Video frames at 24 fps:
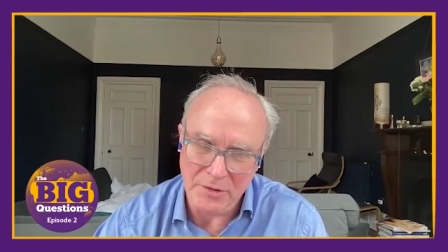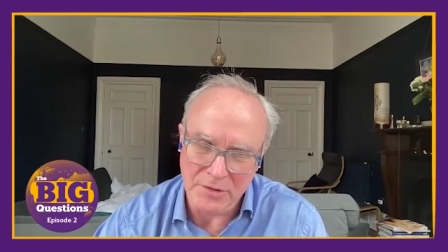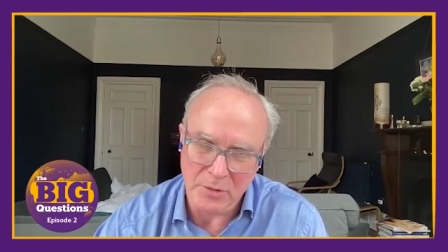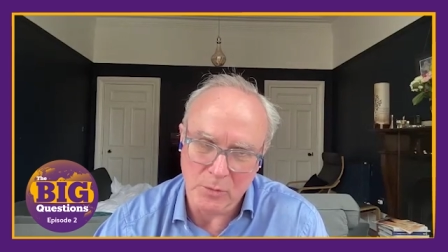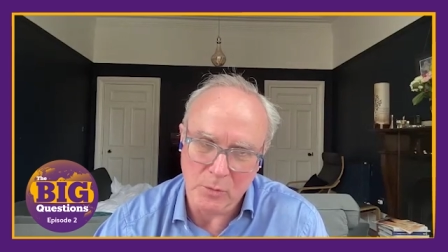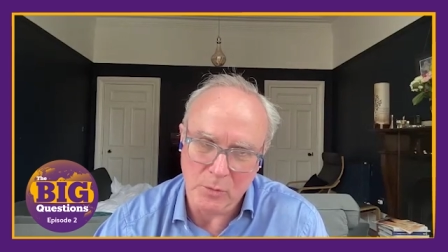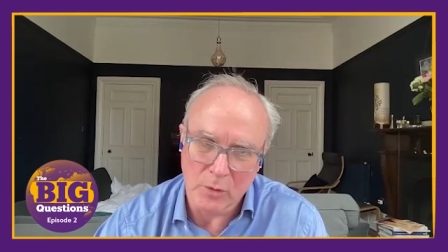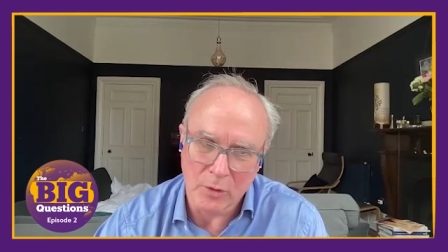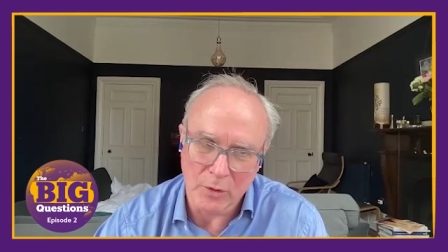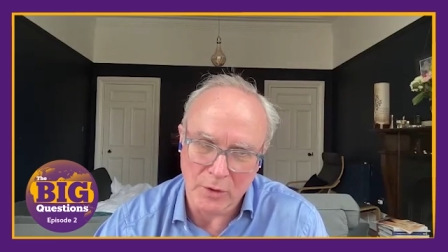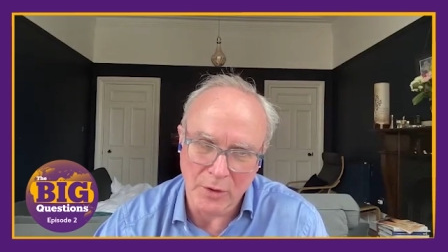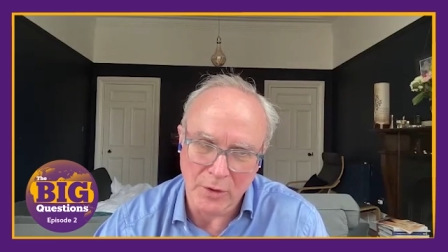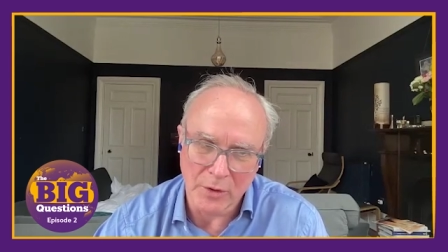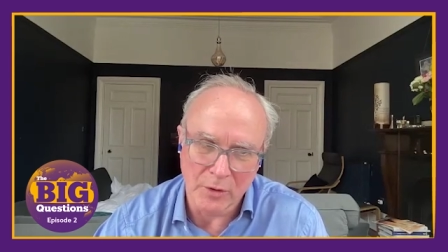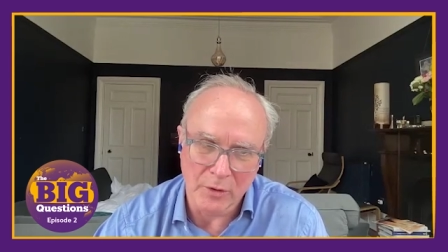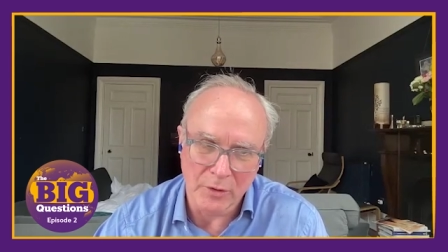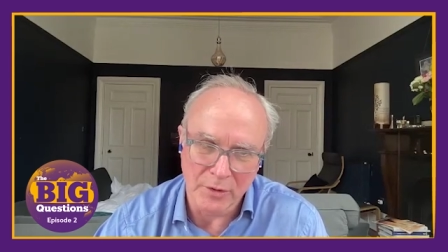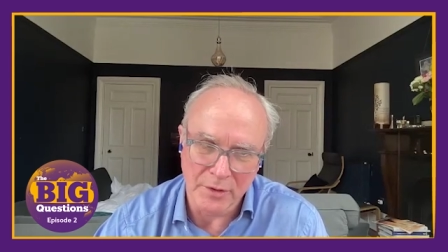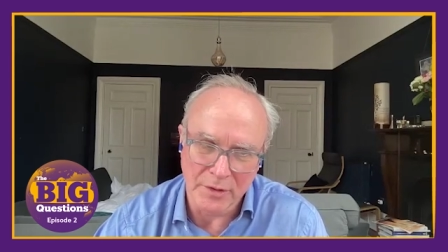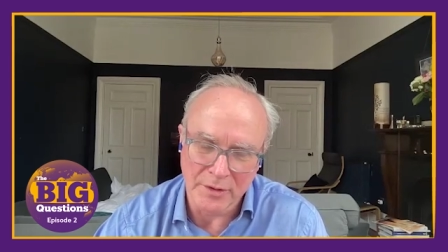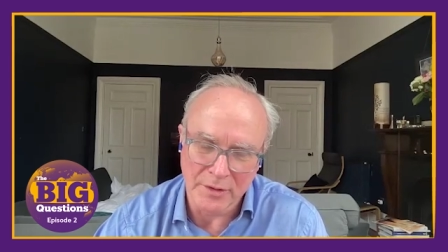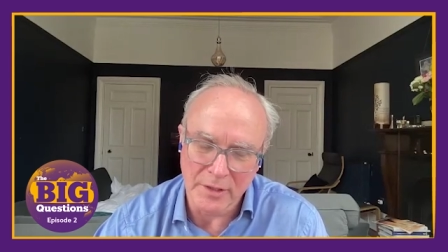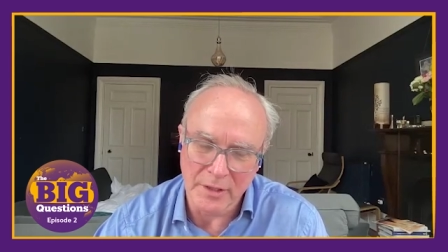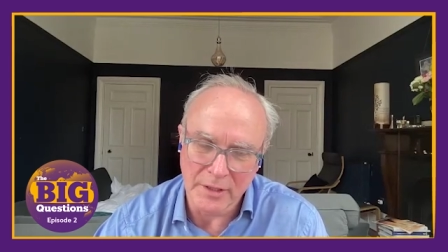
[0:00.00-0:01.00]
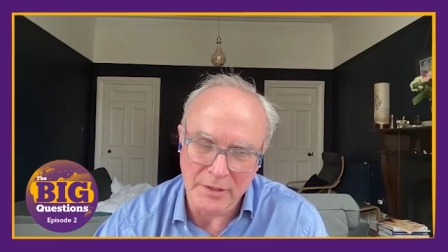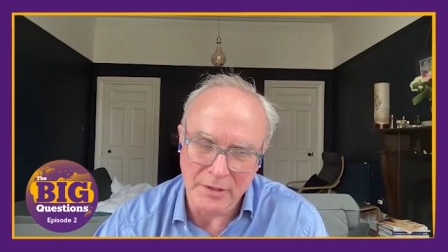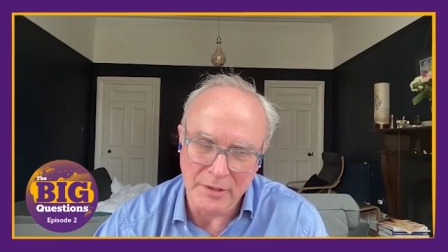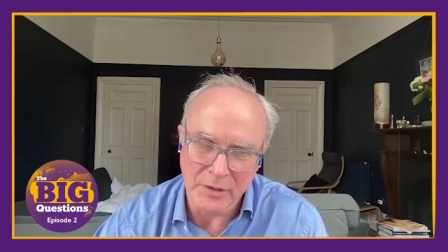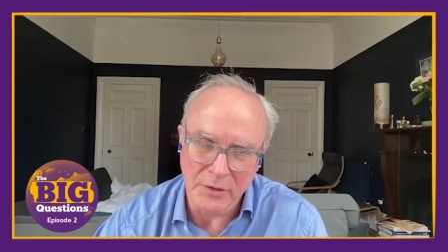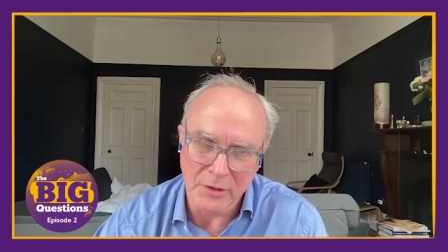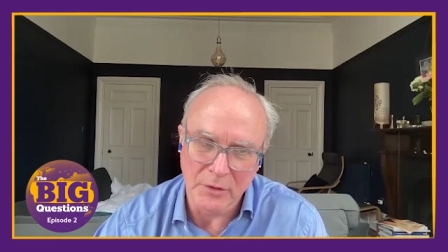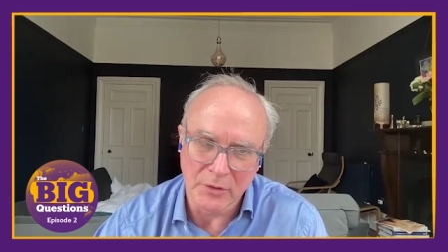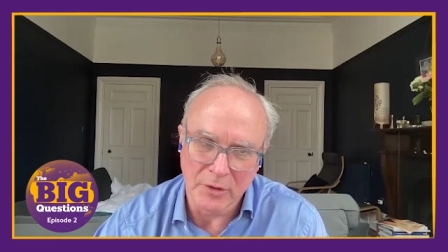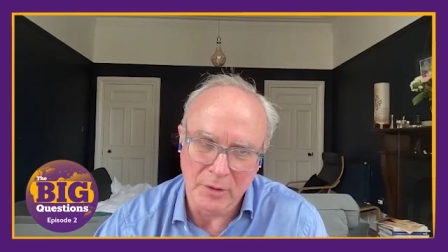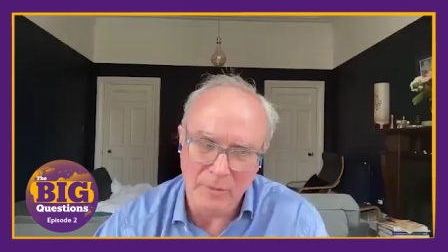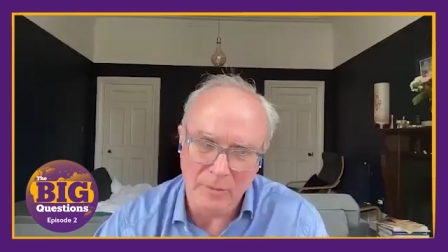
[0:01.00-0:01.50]
where there's a war going on
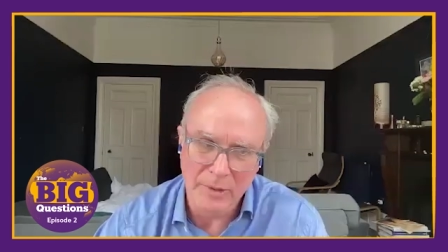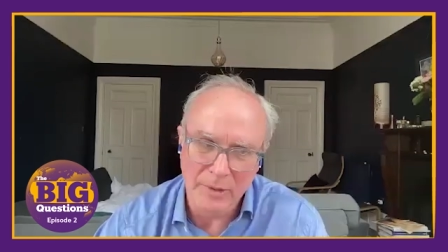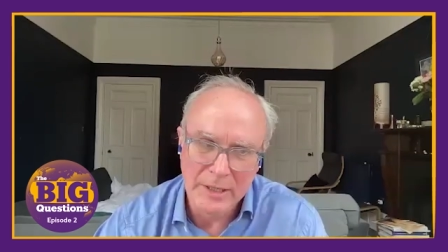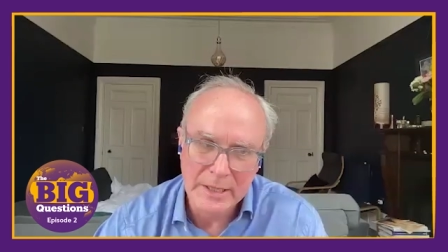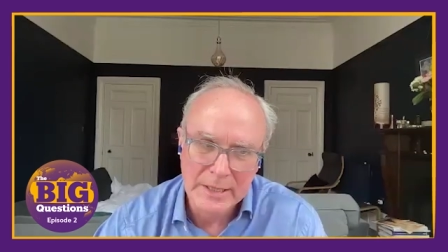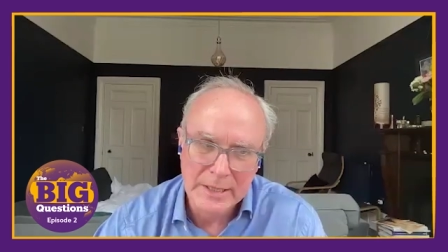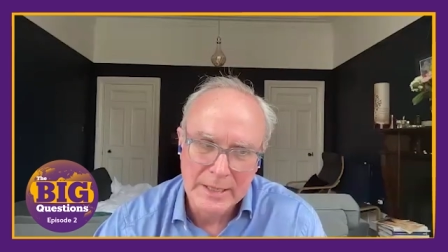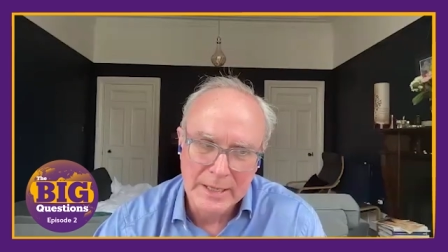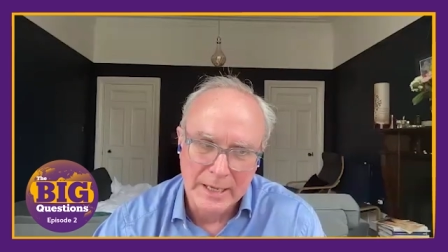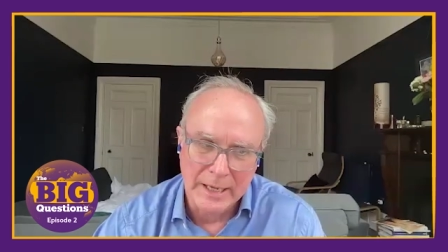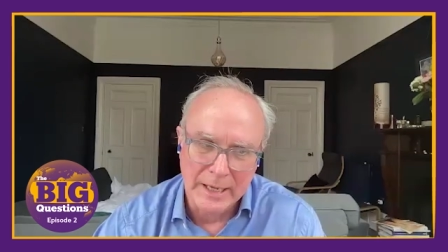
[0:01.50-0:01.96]
in Europe.